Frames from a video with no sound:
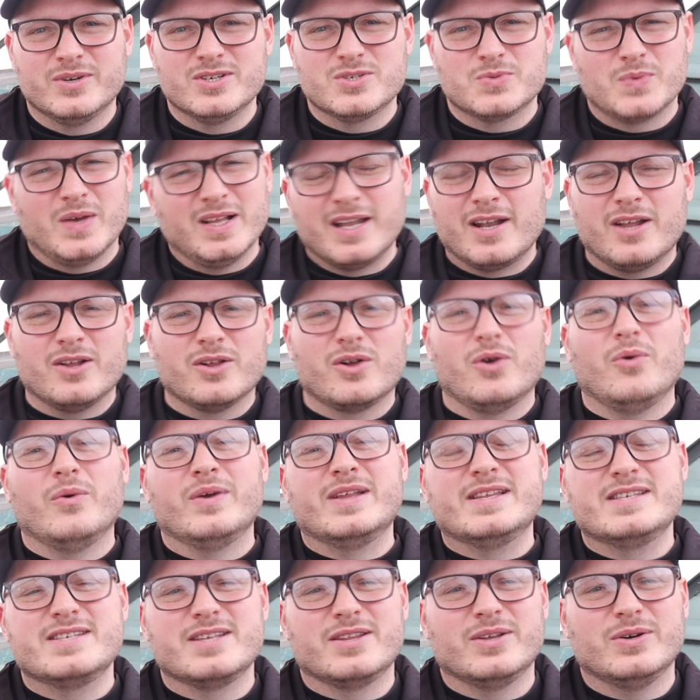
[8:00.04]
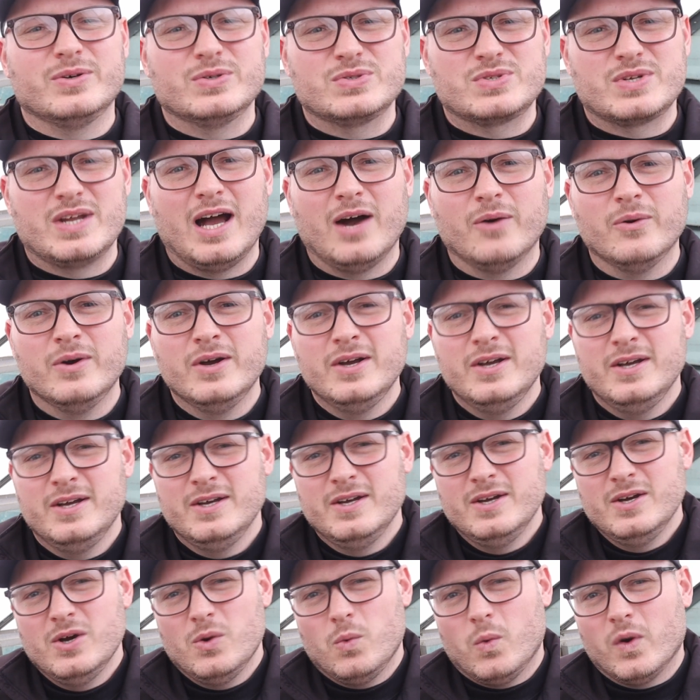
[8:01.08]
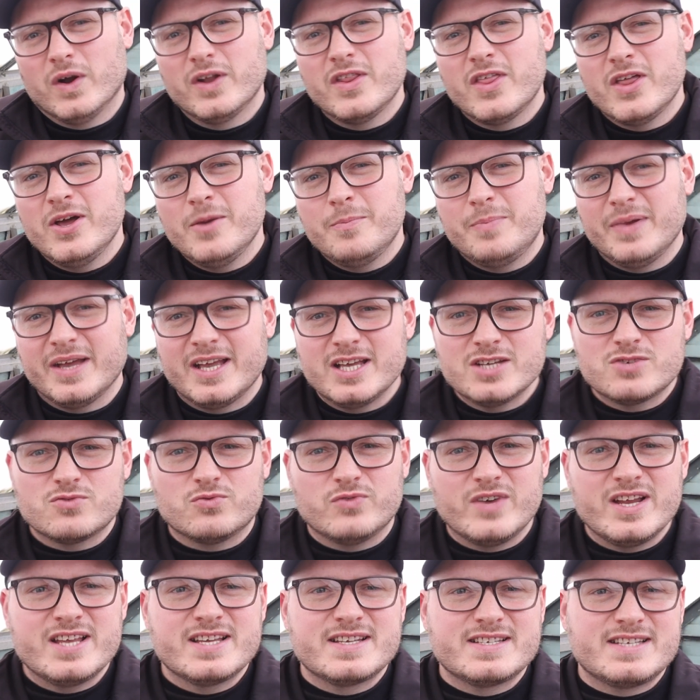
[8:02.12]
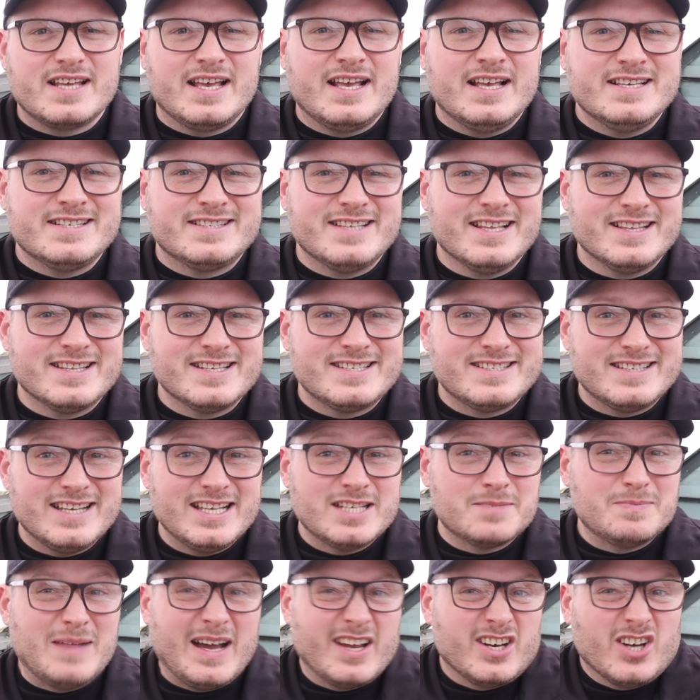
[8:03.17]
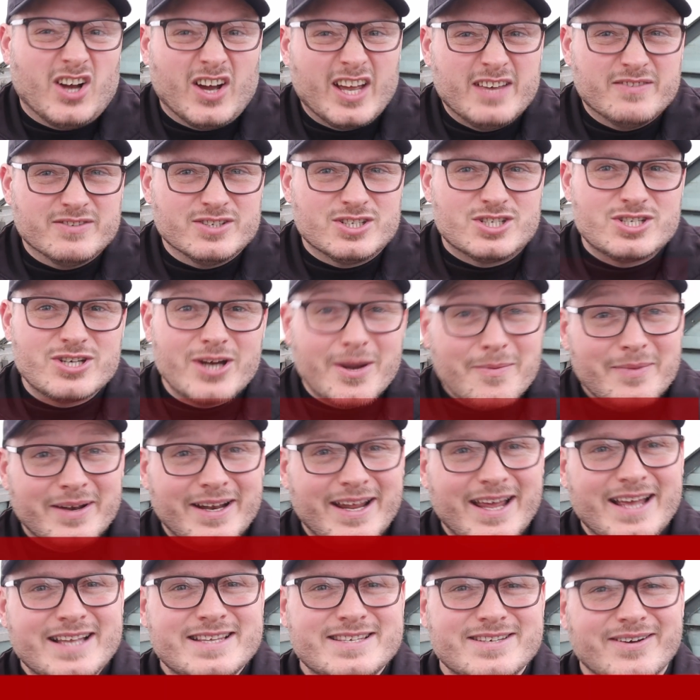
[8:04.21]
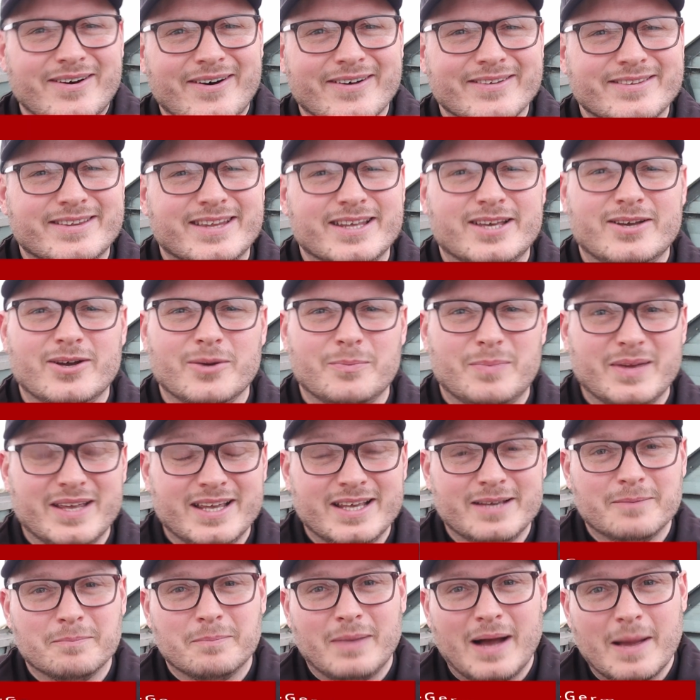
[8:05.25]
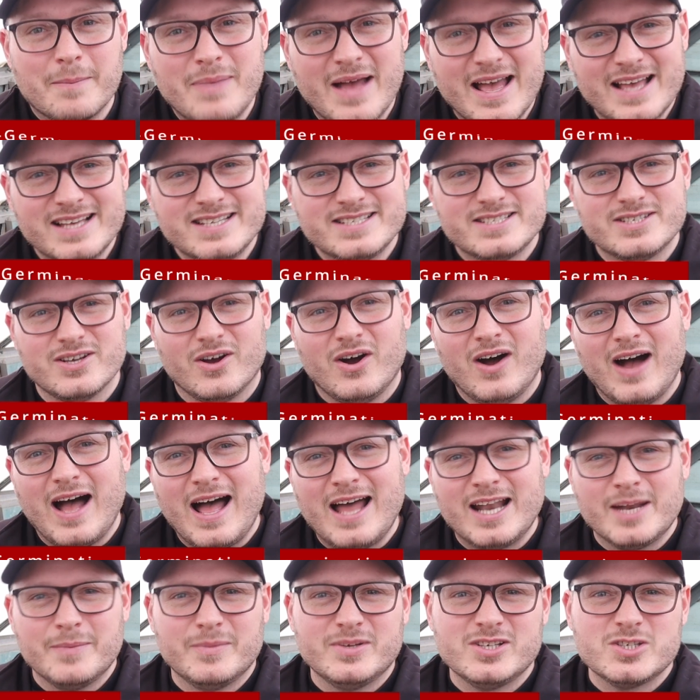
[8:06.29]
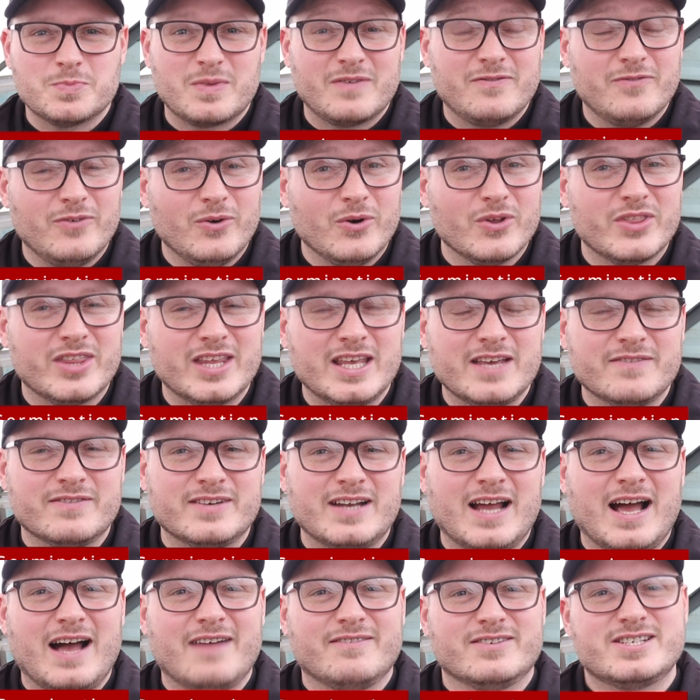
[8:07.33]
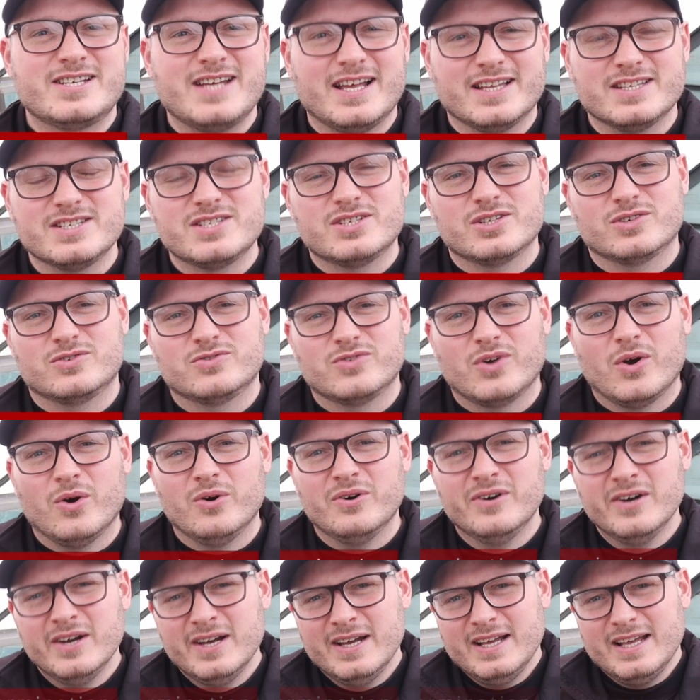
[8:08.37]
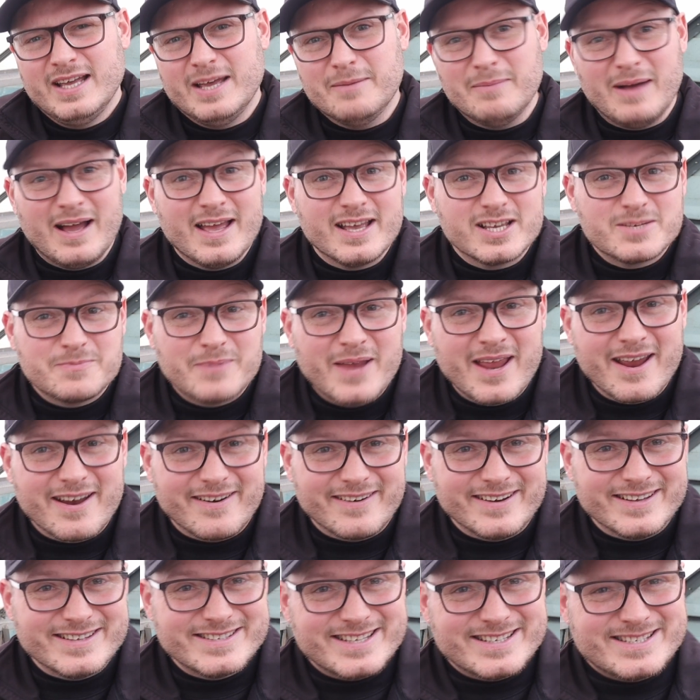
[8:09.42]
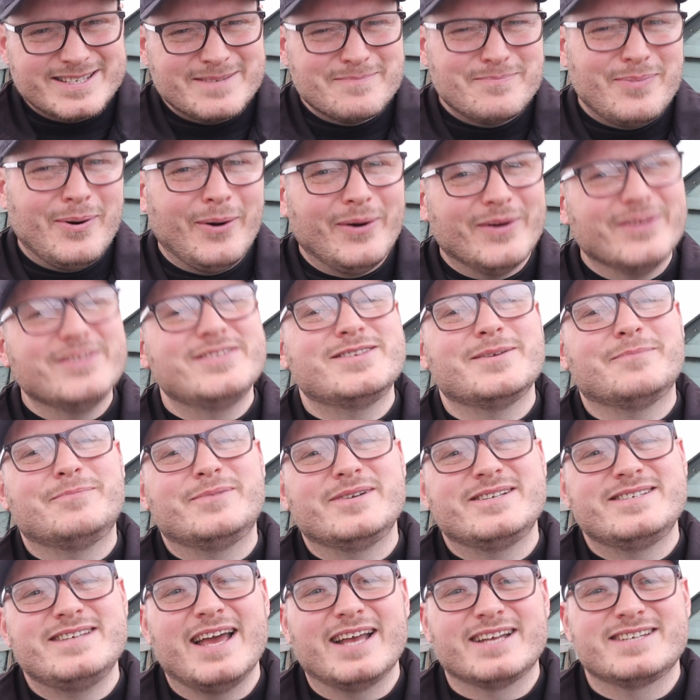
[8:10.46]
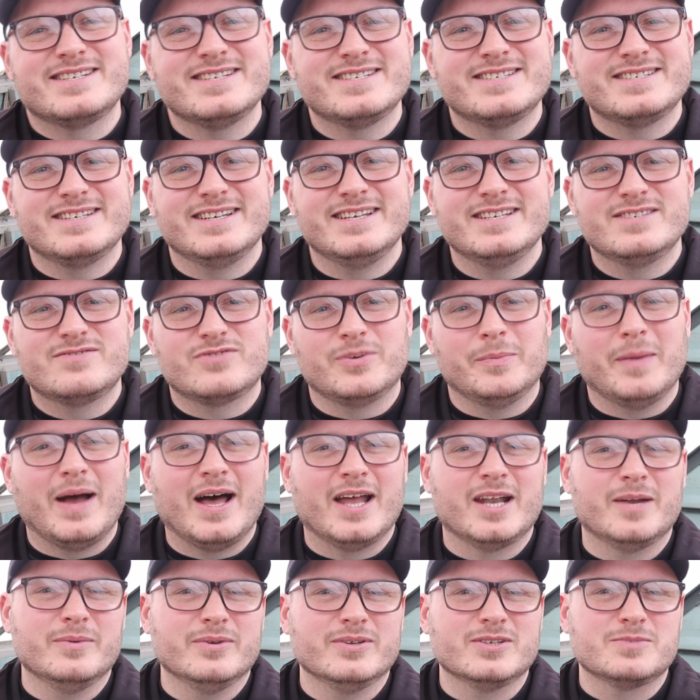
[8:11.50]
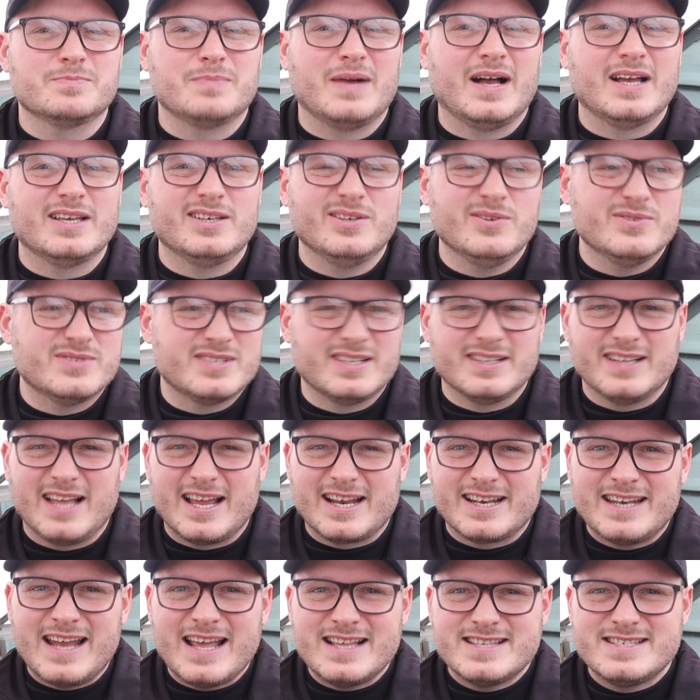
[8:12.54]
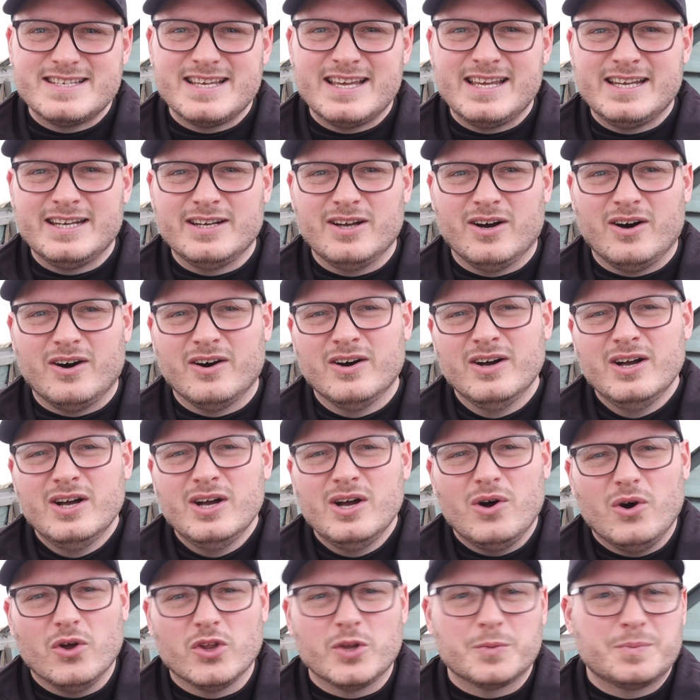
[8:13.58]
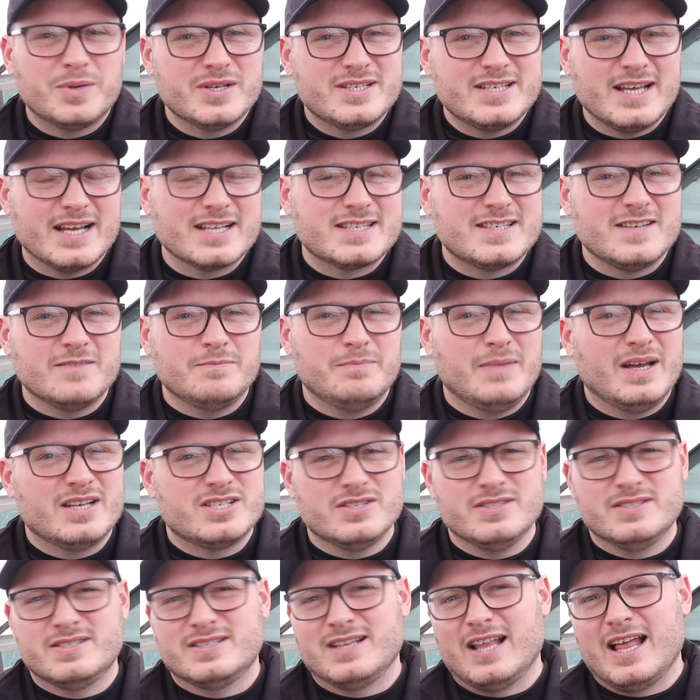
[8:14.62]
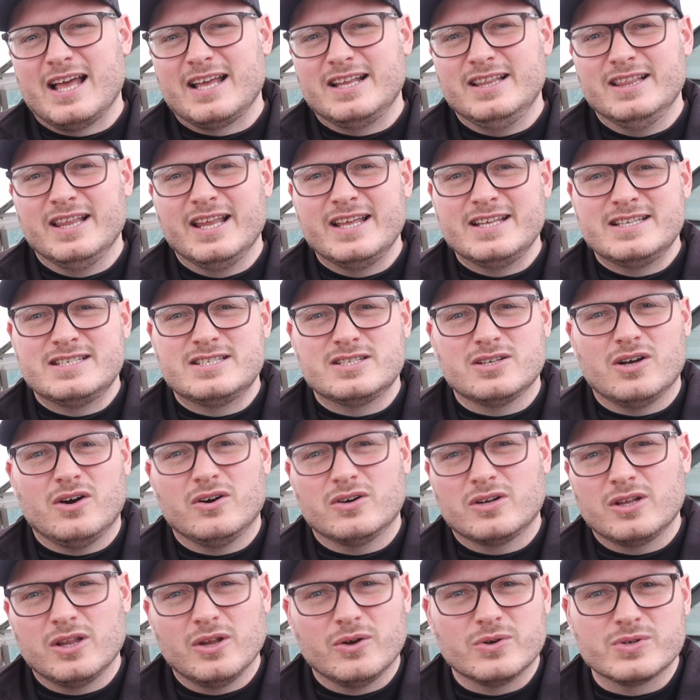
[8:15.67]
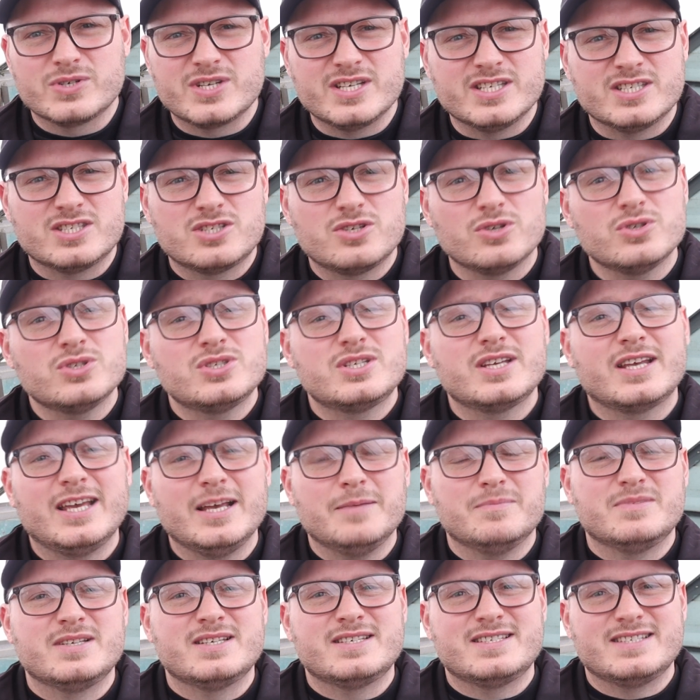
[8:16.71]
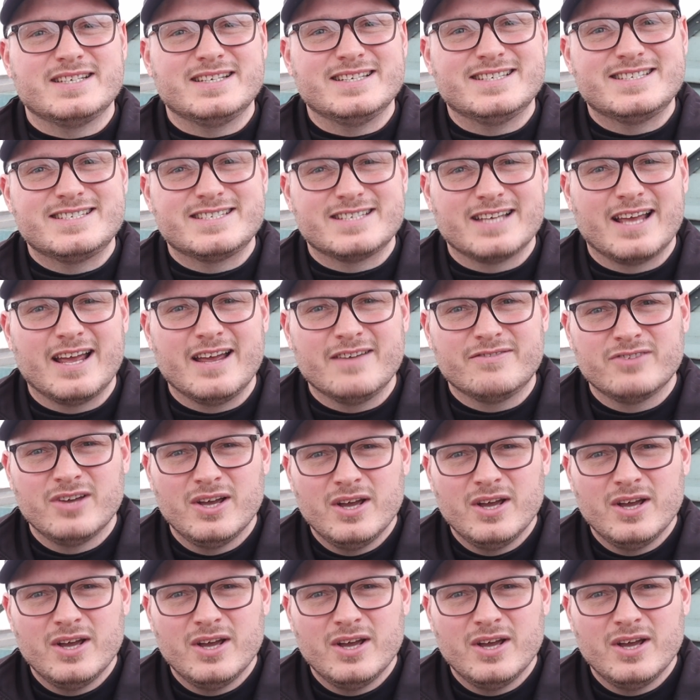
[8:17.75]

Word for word: as well, and I'll go into those now. One of the biggest risks is that the seeds might not even germinate, or they could be eaten by pests or animals before they even have a chance to grow. In my experience, it's important to protect your seeds from animals by using like netting or other protective measures like lids or cloches, just to keep the seeds safe